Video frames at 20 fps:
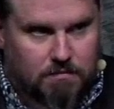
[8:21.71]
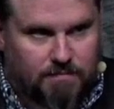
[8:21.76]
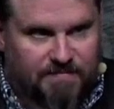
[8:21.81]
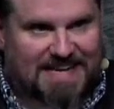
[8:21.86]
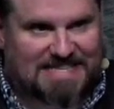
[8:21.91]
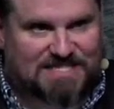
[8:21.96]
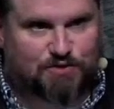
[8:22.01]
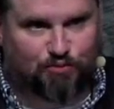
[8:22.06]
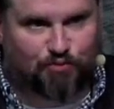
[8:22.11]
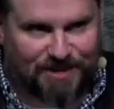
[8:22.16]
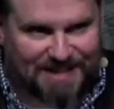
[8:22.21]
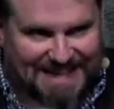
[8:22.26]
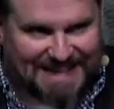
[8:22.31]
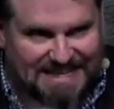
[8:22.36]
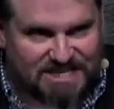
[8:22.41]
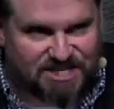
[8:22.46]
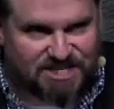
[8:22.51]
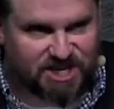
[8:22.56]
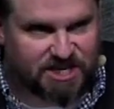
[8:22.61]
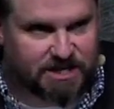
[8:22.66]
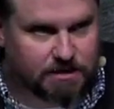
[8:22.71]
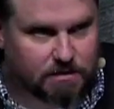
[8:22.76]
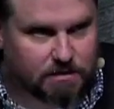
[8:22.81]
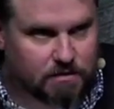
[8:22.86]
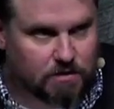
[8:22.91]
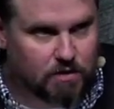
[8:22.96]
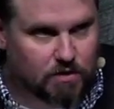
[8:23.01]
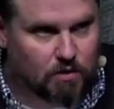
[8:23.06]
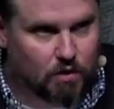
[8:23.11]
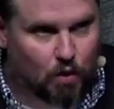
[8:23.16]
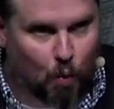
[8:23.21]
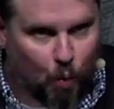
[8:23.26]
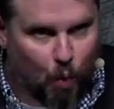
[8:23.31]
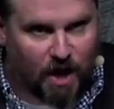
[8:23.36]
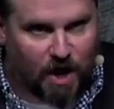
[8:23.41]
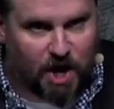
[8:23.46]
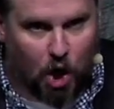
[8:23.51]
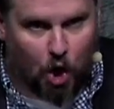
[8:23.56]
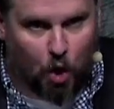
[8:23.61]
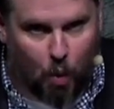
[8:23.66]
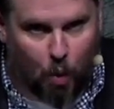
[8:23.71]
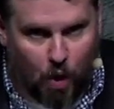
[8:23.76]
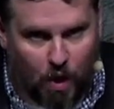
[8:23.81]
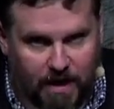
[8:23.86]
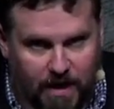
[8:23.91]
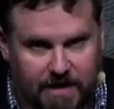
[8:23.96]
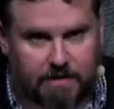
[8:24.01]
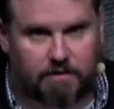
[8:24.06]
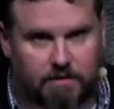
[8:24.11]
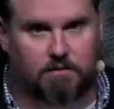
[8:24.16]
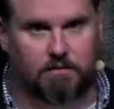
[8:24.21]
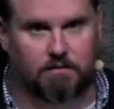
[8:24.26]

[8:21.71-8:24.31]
that's religion 101.